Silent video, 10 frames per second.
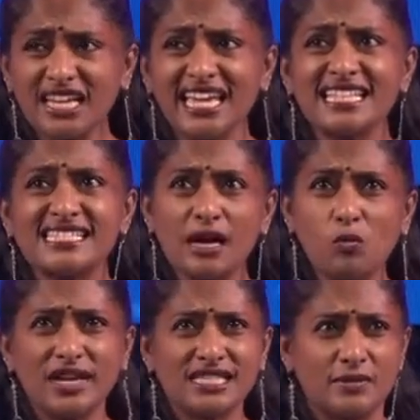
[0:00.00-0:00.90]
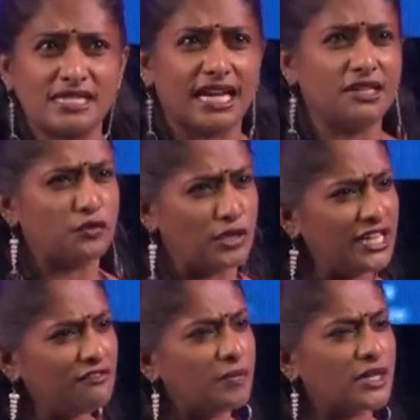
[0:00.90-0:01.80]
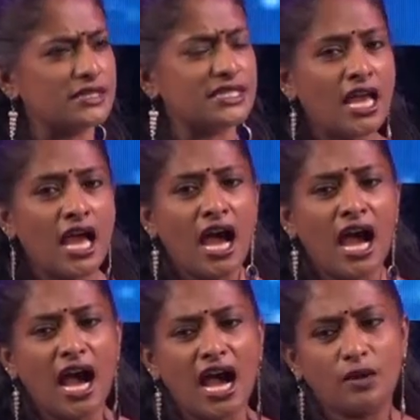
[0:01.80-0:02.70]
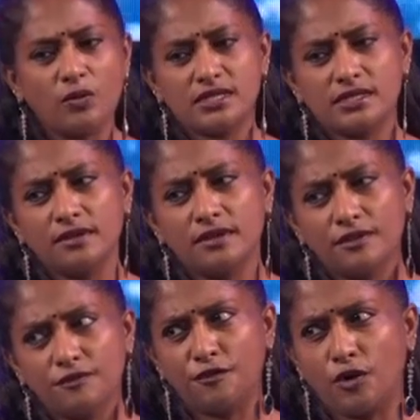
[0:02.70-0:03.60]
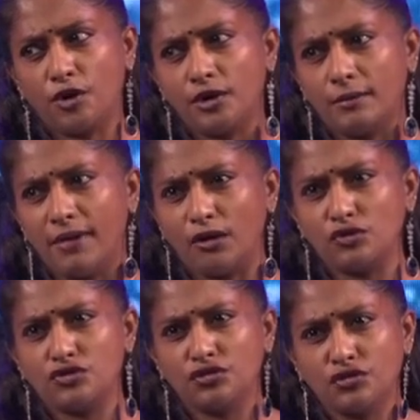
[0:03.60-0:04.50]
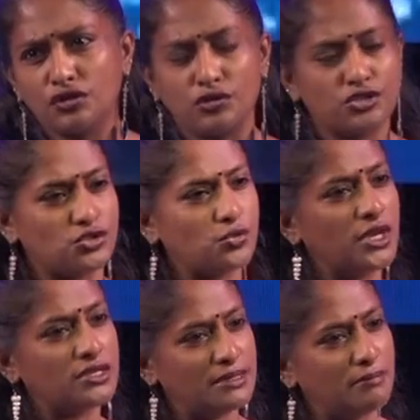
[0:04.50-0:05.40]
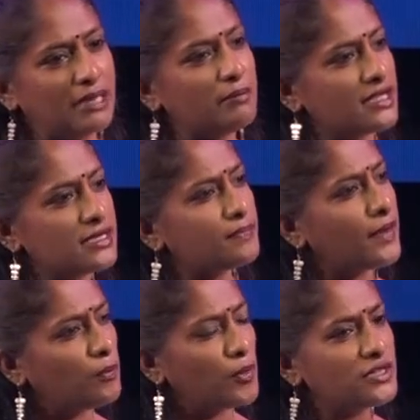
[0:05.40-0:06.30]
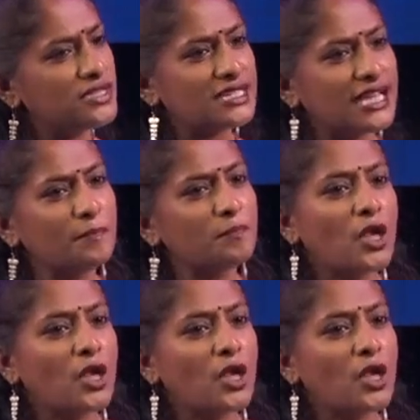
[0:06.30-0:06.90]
In some ways, I was kind of relieved because I was for about close to two years in bed by this point in time,